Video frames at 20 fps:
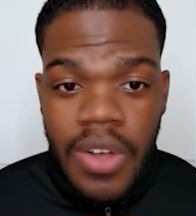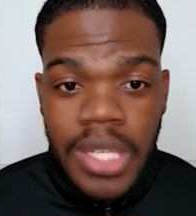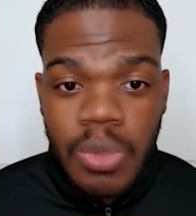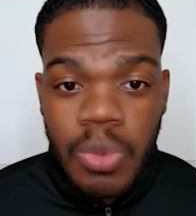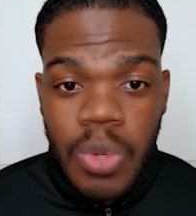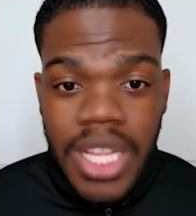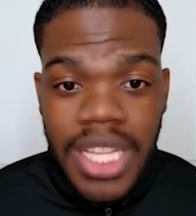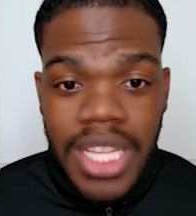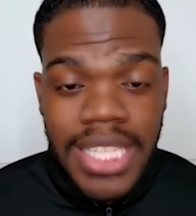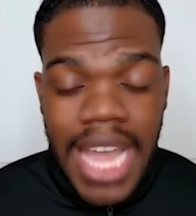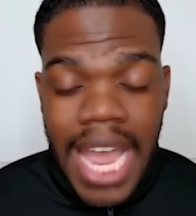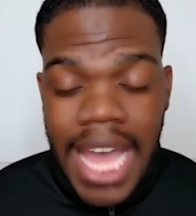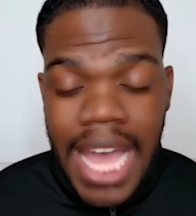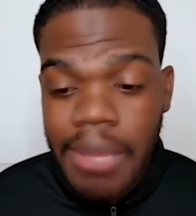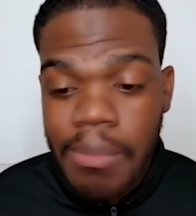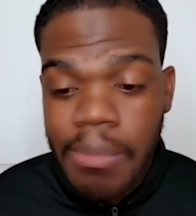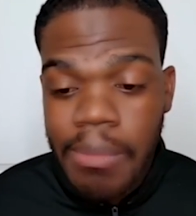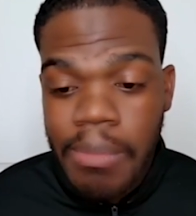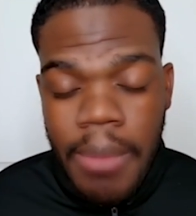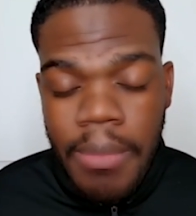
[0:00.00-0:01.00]
as well as
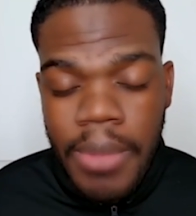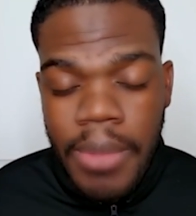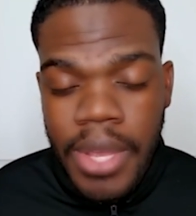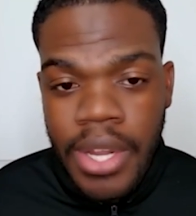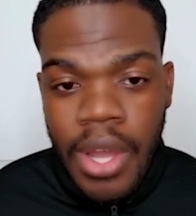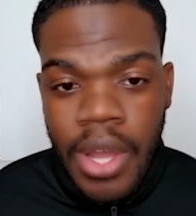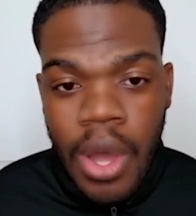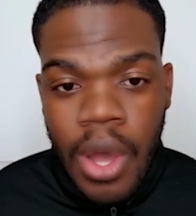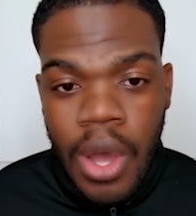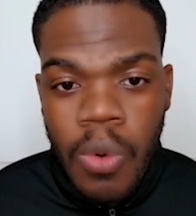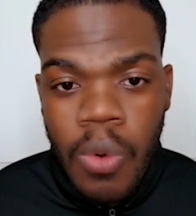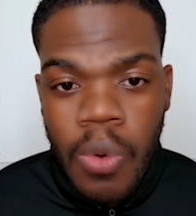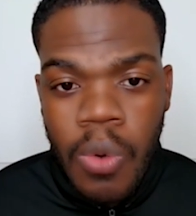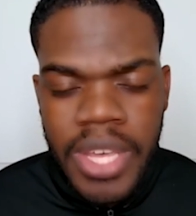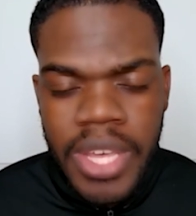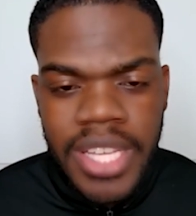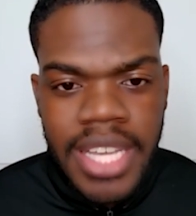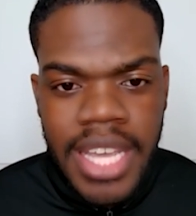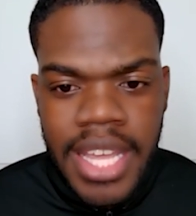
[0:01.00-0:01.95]
Alabama and Ole Miss.